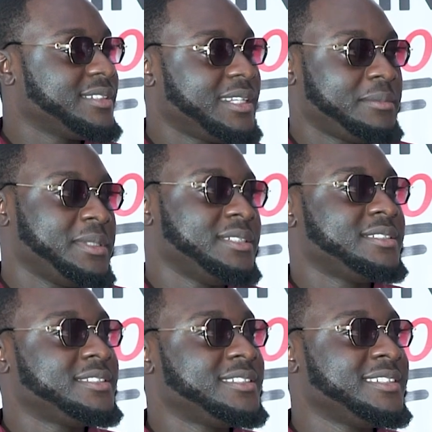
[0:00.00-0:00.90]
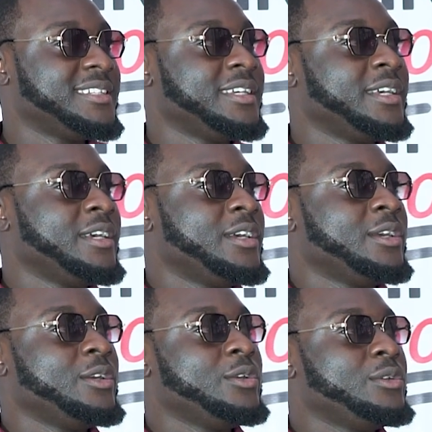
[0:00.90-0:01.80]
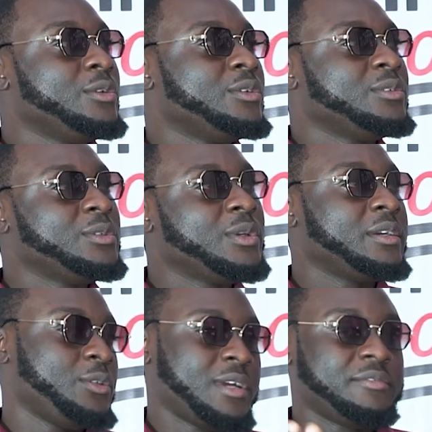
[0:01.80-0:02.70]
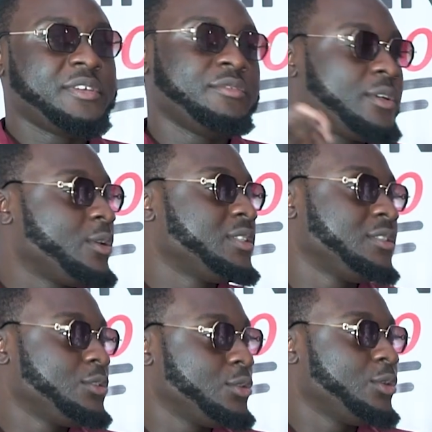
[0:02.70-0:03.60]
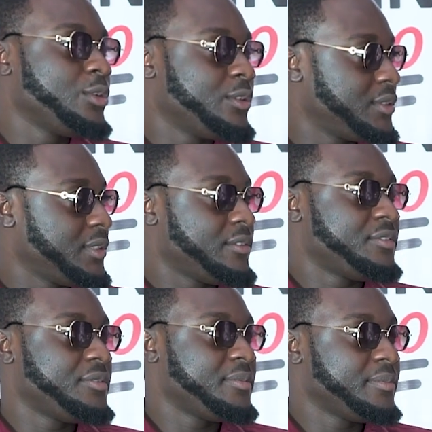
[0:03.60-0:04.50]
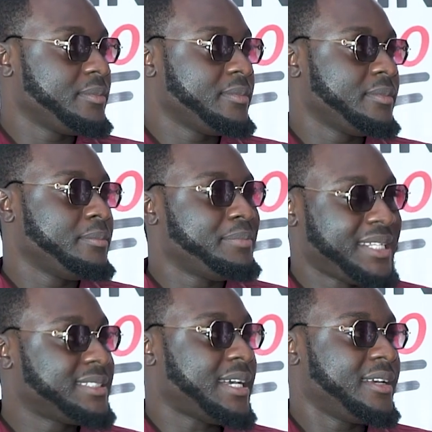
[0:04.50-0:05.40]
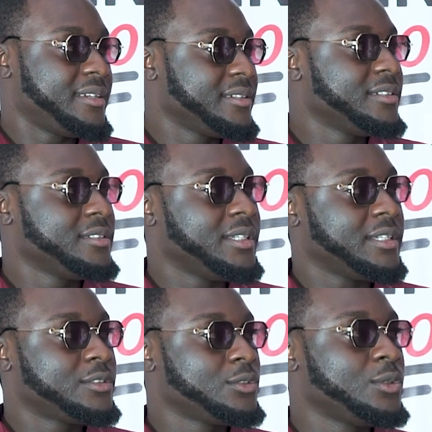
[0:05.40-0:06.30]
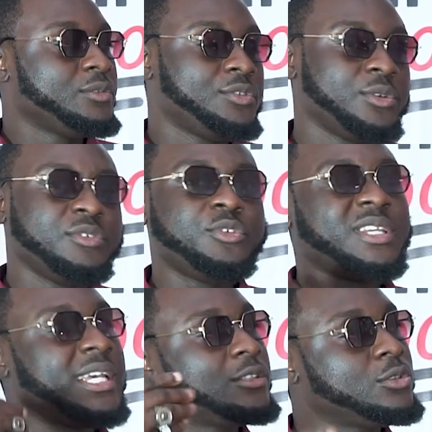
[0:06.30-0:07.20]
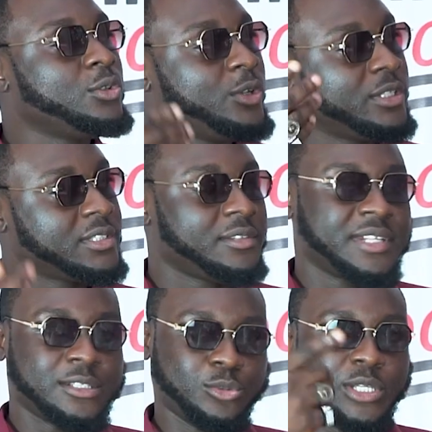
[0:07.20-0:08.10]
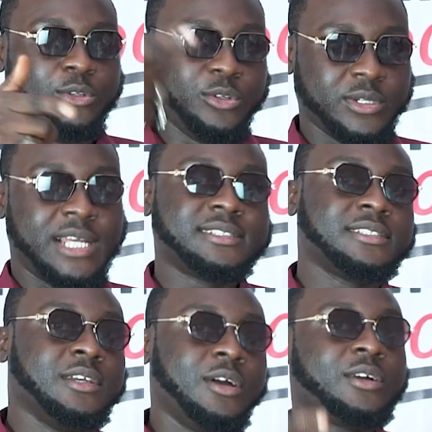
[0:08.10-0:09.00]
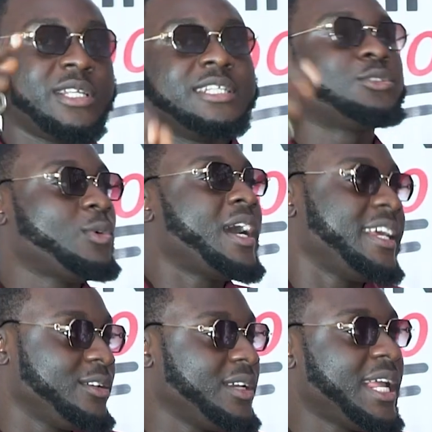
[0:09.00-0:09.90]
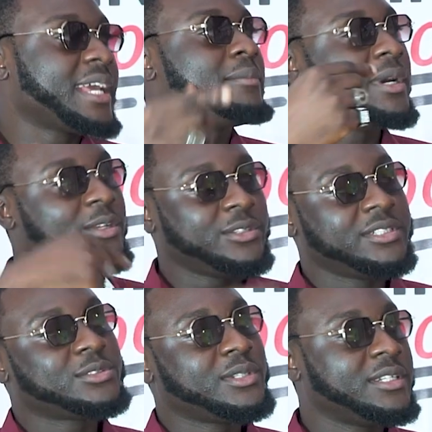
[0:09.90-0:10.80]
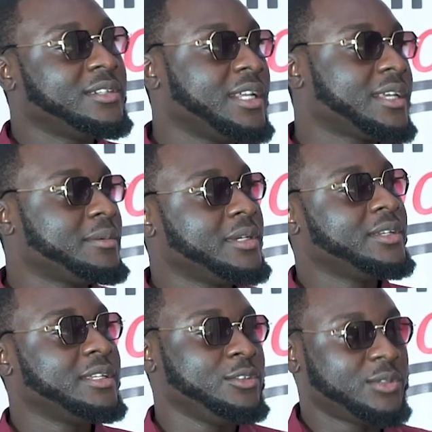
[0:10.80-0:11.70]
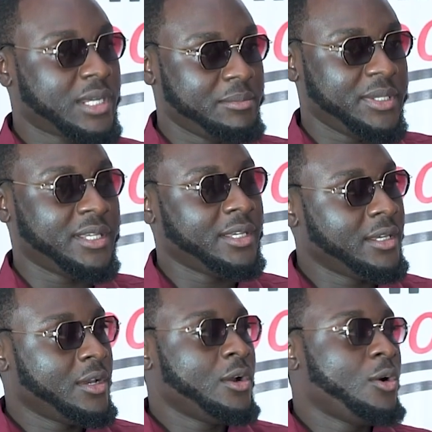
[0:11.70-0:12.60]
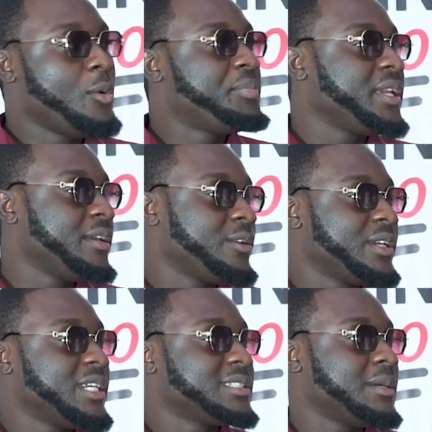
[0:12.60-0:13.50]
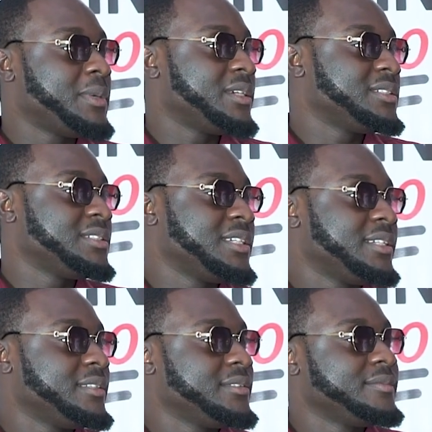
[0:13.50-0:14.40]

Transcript: that means you haven't even gotten to know yourself better. So if you get to know yourself, that's when you know that, this is what I don't like about you, this is what I don't like about you. You can be open and honest about it and